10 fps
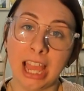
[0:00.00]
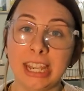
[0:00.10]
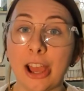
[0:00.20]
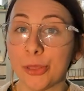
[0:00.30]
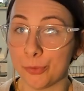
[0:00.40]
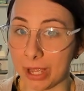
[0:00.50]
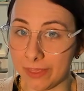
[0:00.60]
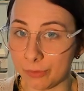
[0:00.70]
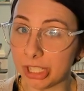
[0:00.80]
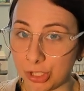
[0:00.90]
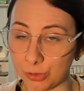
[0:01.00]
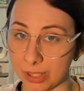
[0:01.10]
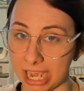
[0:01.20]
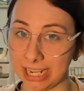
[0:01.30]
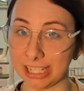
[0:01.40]
Now, the way that we do
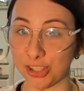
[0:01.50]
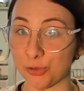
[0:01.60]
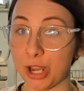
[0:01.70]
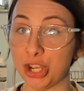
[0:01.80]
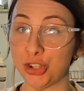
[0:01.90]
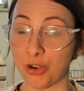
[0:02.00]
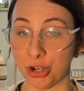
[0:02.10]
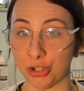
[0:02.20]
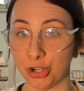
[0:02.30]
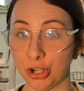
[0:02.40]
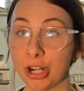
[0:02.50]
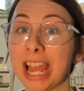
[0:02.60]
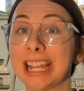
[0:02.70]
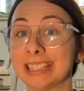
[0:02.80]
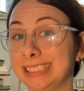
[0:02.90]
that is through a structured
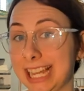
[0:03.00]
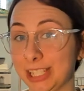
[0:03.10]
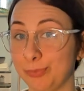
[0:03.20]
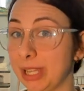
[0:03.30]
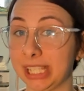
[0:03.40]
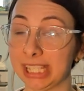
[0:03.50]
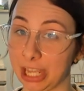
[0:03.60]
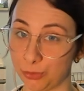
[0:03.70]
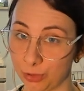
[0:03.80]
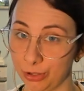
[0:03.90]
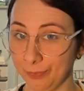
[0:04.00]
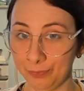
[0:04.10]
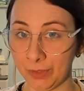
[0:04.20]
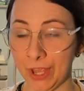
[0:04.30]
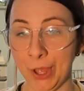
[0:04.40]
class-based schedule.
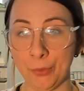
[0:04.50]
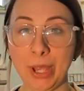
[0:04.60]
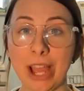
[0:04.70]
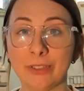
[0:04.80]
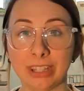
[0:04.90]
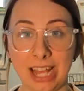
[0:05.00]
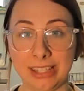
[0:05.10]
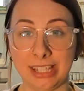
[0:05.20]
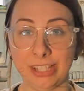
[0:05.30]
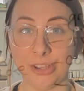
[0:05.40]
We have classes